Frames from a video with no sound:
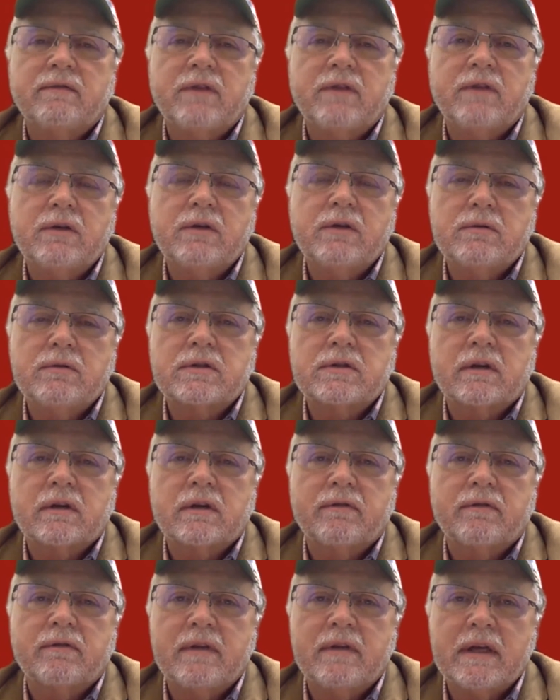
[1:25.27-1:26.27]
views
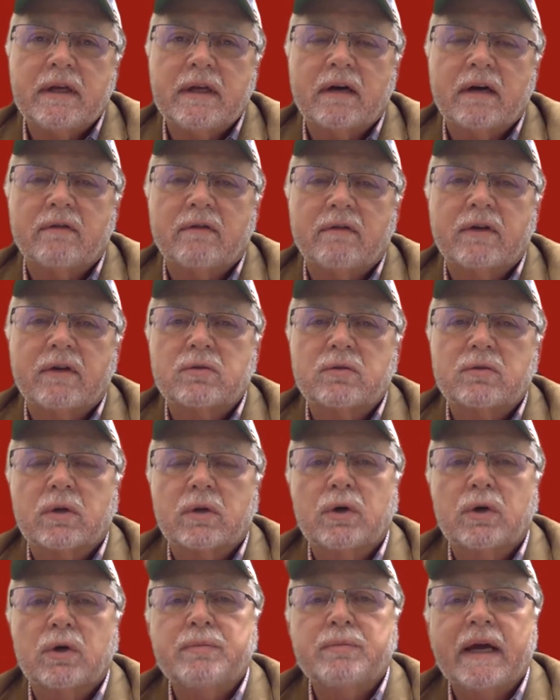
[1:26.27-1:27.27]
of the
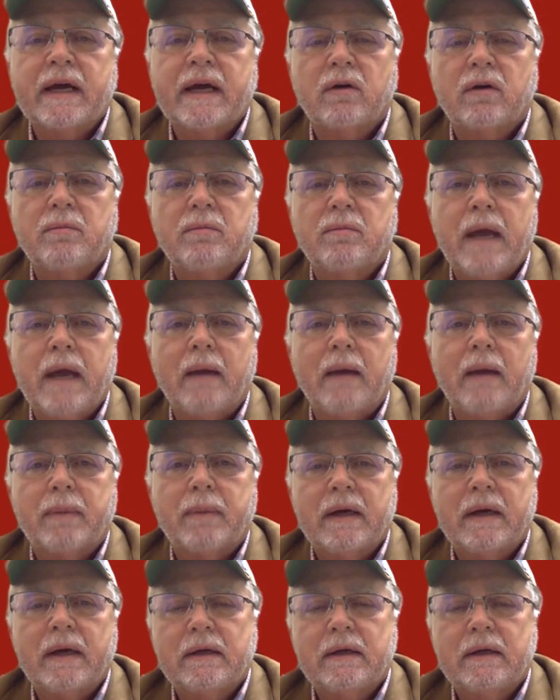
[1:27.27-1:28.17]
virtual hometown map.